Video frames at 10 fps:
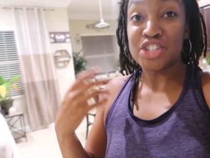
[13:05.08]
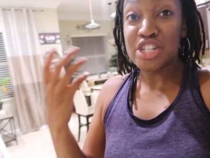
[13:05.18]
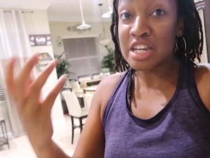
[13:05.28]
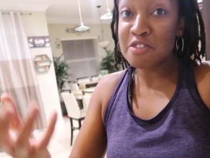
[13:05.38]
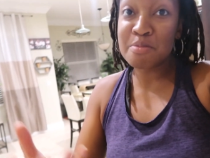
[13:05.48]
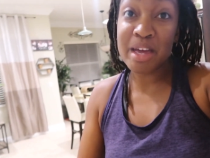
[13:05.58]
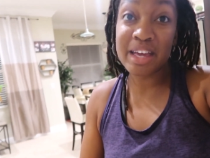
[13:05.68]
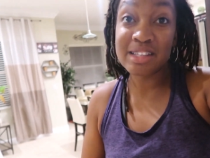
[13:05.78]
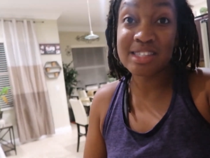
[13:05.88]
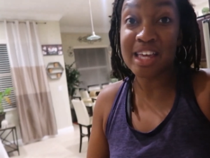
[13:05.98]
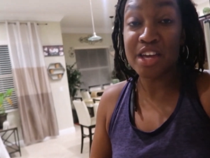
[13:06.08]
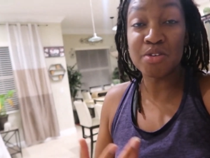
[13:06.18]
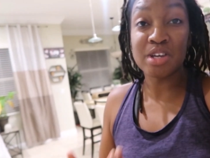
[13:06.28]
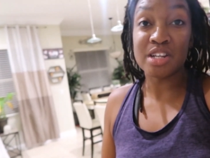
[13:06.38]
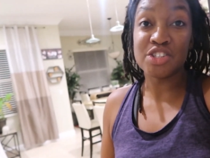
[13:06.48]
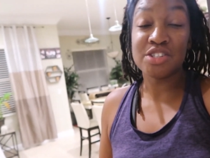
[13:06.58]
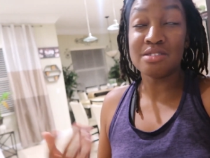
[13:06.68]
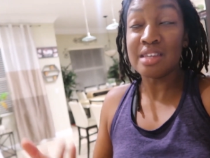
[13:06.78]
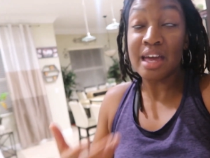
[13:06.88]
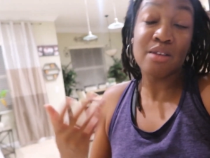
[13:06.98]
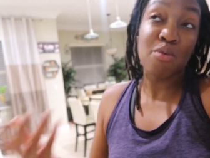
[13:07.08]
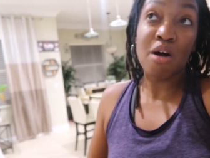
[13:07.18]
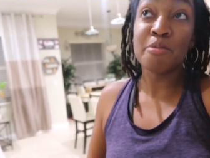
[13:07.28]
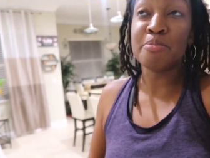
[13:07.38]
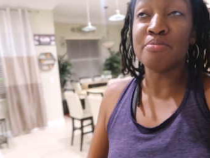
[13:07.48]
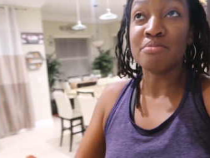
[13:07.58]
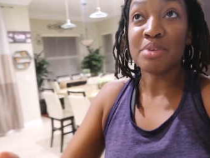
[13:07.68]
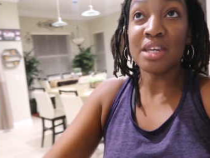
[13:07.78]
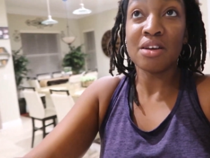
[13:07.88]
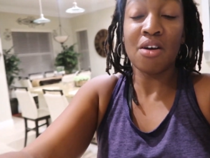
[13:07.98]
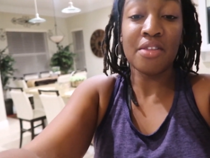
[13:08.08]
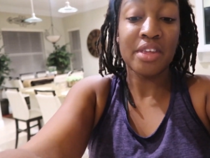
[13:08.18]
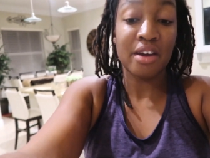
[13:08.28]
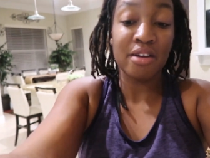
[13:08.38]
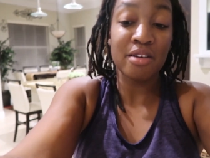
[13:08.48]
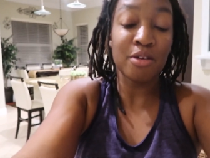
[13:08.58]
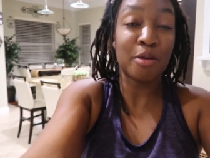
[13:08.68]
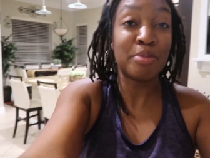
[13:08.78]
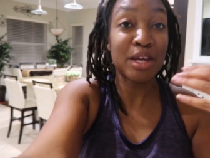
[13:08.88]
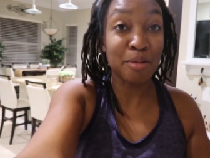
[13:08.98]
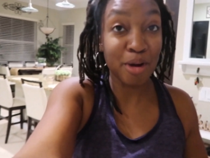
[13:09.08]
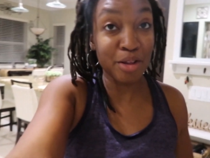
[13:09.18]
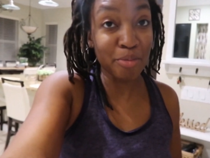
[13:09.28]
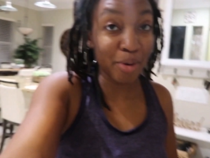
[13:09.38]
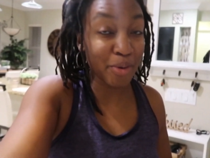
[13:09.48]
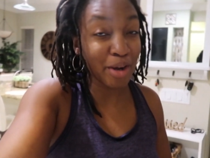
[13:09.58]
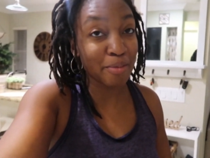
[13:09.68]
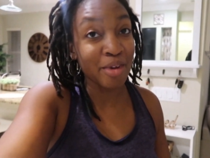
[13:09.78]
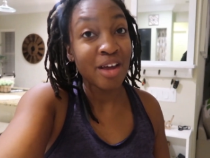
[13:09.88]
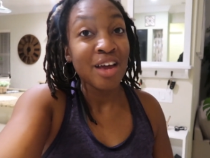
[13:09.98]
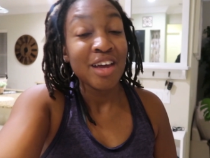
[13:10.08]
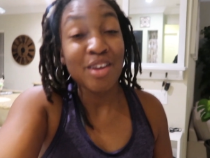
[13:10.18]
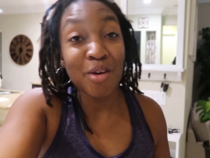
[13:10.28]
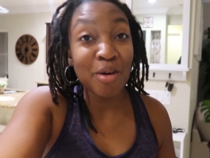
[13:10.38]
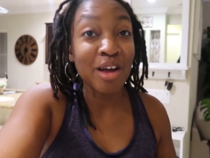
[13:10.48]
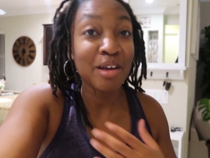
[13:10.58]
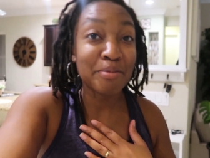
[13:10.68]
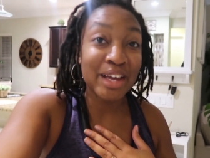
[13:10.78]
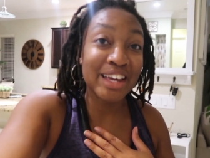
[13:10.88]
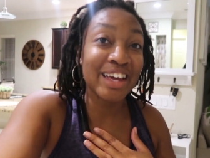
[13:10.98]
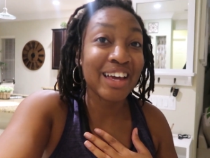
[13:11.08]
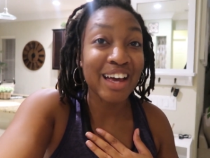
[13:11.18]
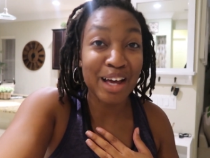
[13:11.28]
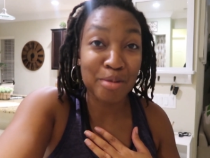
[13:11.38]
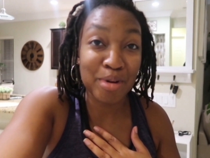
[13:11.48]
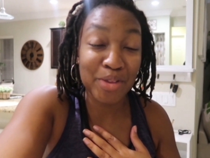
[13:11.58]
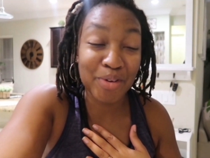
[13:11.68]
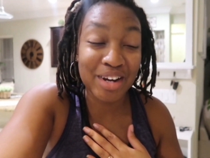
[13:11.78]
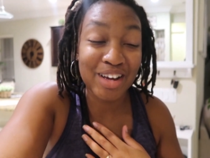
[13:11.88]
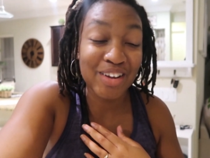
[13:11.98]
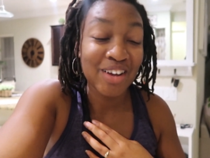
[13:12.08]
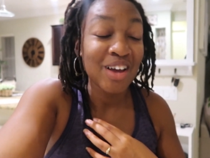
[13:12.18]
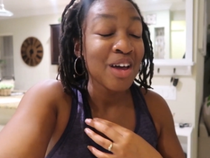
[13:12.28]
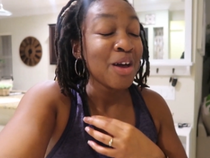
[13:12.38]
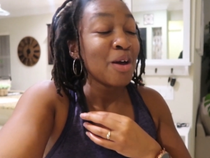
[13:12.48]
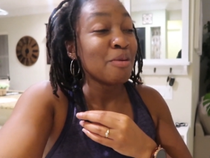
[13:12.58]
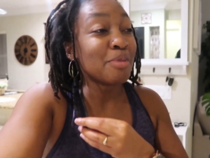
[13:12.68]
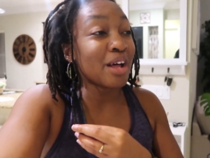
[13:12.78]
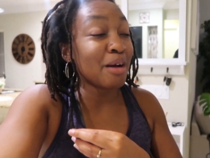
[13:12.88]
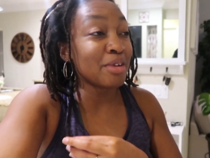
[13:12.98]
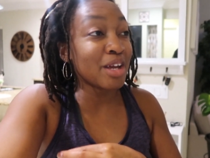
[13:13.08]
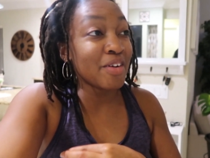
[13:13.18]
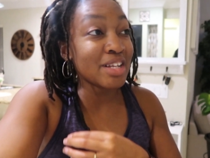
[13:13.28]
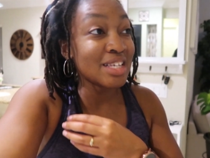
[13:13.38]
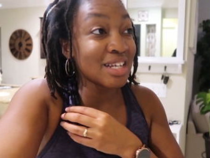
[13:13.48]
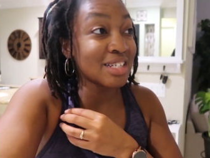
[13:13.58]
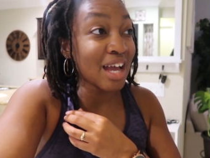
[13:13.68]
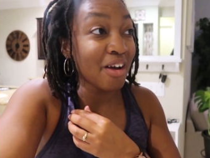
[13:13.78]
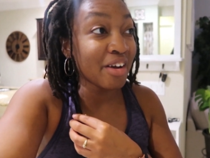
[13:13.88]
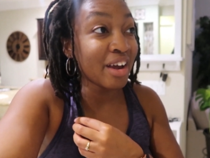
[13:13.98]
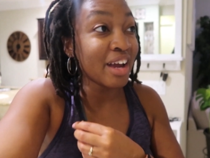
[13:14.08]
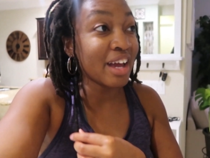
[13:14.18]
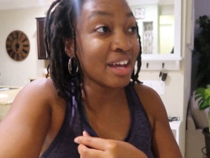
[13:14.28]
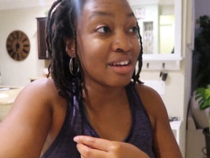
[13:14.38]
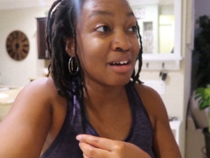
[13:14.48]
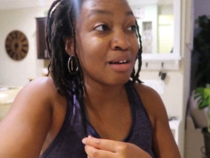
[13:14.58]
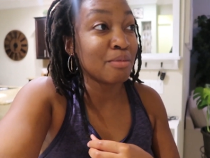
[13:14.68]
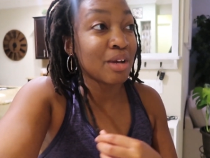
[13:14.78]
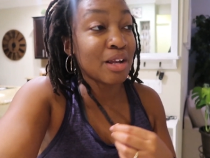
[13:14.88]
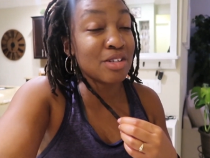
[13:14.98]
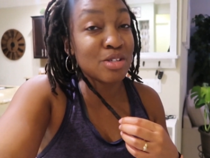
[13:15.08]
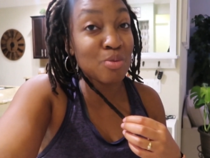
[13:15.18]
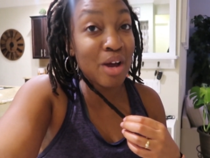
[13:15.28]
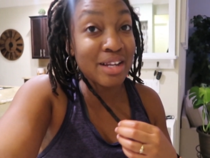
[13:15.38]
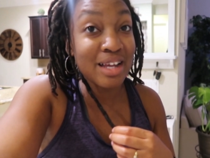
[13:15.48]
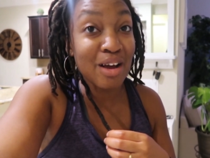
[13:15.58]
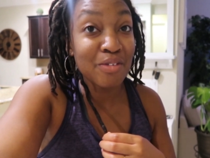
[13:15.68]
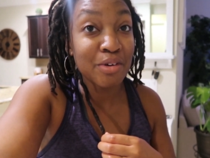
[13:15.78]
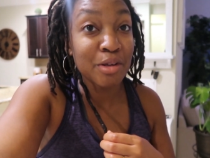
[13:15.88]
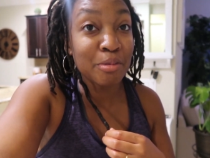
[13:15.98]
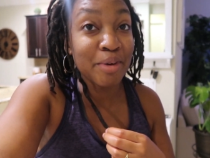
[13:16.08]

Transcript: achievements that you can get while being on there or being a part of the program. Yo, I'm like out of breath right now. But I'm gonna get ready to take a shower and um, kind of just wind down for a little